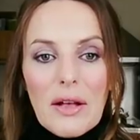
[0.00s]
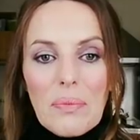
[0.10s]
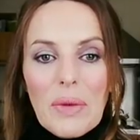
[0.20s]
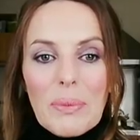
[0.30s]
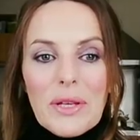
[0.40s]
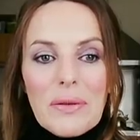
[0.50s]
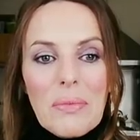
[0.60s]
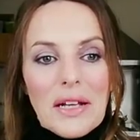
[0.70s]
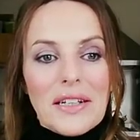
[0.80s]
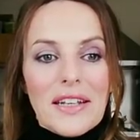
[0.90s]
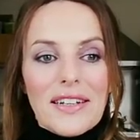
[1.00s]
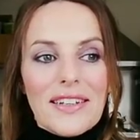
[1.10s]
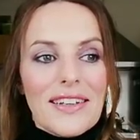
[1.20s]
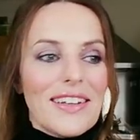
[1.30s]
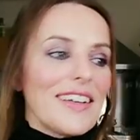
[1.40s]
Maybe you might get
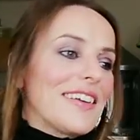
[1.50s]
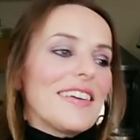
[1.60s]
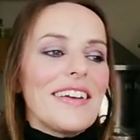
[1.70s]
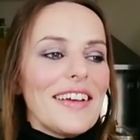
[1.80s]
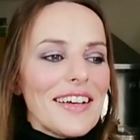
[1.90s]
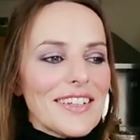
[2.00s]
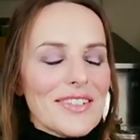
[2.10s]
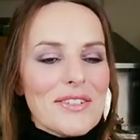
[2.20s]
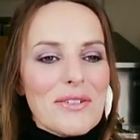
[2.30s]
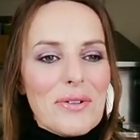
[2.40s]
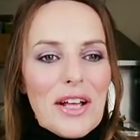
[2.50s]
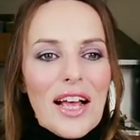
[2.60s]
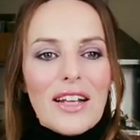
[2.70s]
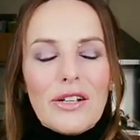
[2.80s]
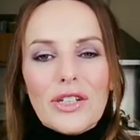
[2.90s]
a, I don't know,
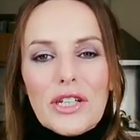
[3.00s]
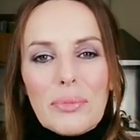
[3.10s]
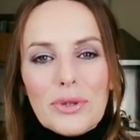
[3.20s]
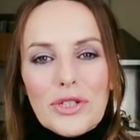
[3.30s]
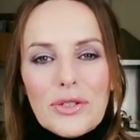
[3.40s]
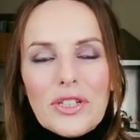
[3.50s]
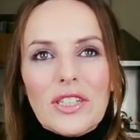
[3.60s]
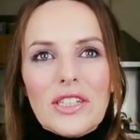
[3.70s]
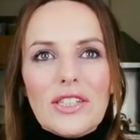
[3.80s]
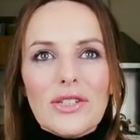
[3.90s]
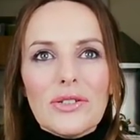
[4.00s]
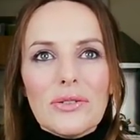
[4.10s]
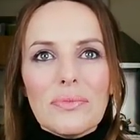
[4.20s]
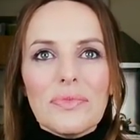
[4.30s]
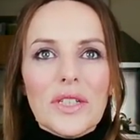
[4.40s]
a lucky opportunity
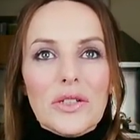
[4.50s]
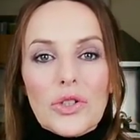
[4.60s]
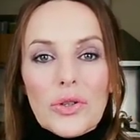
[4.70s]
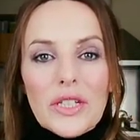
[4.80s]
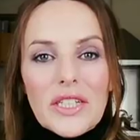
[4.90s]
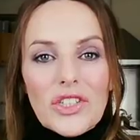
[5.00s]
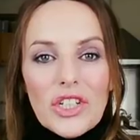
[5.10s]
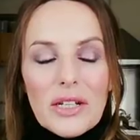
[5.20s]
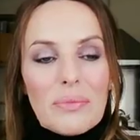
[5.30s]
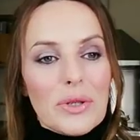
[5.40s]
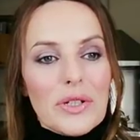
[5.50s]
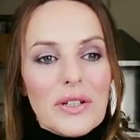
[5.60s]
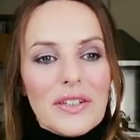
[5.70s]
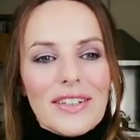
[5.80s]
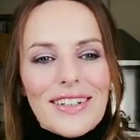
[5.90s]
to join a gym, or
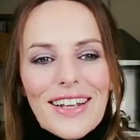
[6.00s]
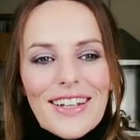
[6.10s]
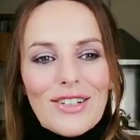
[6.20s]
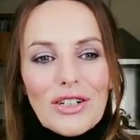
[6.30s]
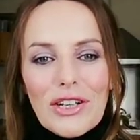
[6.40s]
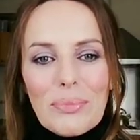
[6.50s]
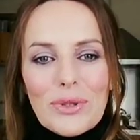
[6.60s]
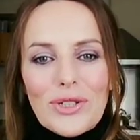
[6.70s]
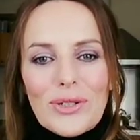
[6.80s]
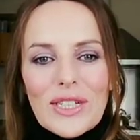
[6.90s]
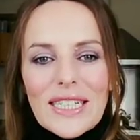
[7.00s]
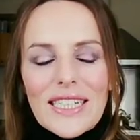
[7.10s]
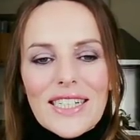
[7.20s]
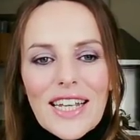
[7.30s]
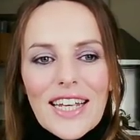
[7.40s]
a lucky
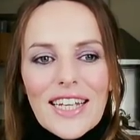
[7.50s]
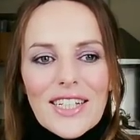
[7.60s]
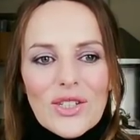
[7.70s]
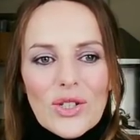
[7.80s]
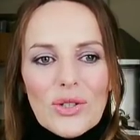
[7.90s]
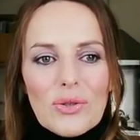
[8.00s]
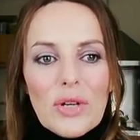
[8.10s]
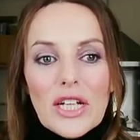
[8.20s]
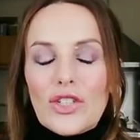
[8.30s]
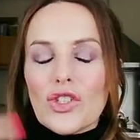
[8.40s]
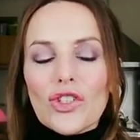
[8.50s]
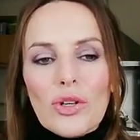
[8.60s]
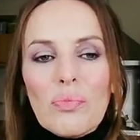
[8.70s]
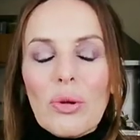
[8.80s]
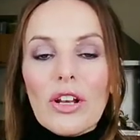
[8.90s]
opportunity to
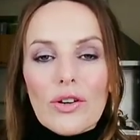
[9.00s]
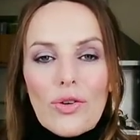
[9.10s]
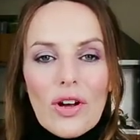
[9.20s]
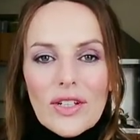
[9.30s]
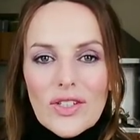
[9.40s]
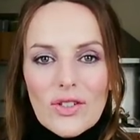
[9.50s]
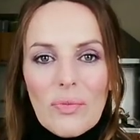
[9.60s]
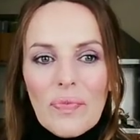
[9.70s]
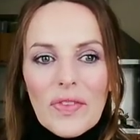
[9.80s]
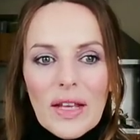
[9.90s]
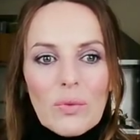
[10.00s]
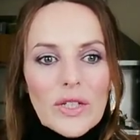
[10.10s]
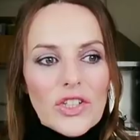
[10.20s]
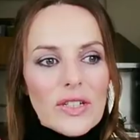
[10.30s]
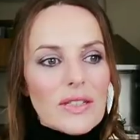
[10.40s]
stumble across something
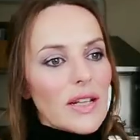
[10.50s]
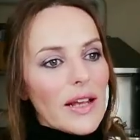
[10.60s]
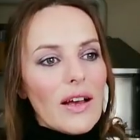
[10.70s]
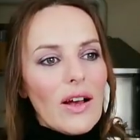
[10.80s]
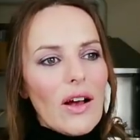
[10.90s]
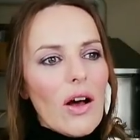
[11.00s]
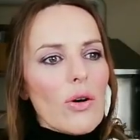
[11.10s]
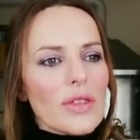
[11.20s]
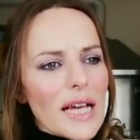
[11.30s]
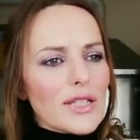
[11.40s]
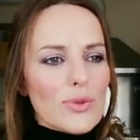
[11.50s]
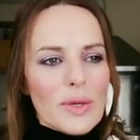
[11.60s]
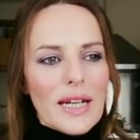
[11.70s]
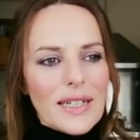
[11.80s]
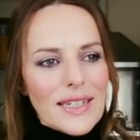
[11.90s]
which is like, oh, that's
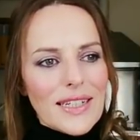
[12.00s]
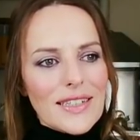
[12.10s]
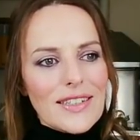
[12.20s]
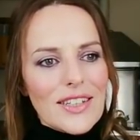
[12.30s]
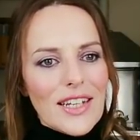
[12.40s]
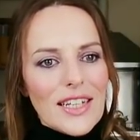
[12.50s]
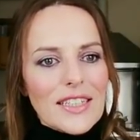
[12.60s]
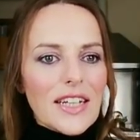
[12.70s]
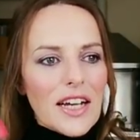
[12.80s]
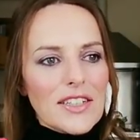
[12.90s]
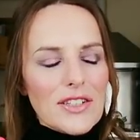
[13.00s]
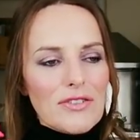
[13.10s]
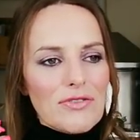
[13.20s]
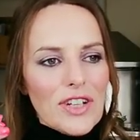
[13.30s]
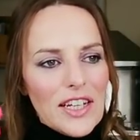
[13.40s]
what I need to kind of